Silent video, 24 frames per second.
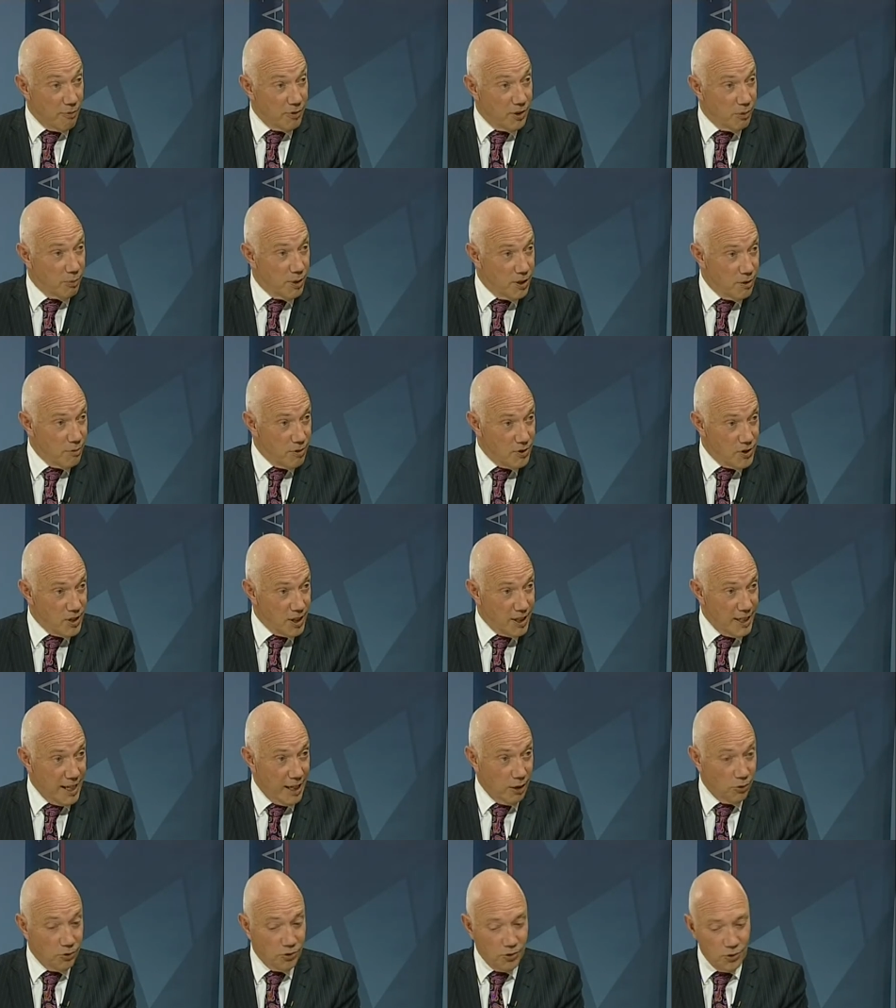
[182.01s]
that we do as a
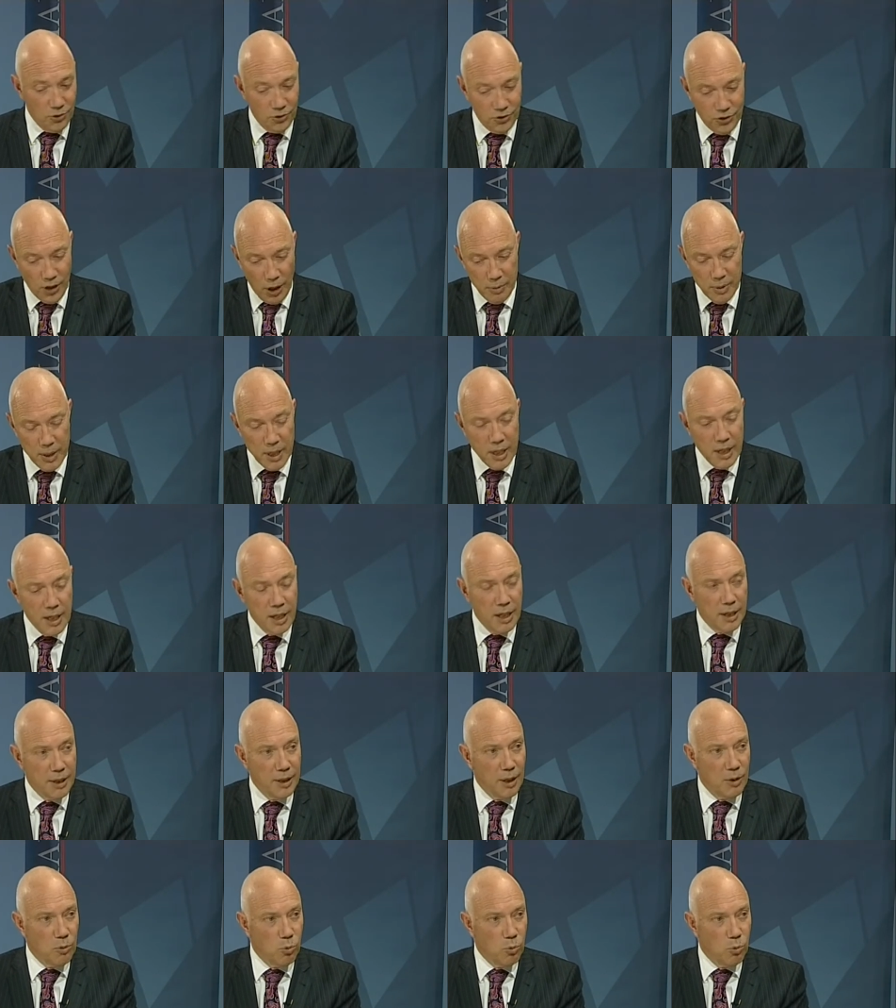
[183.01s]
council. Okay. So, you know,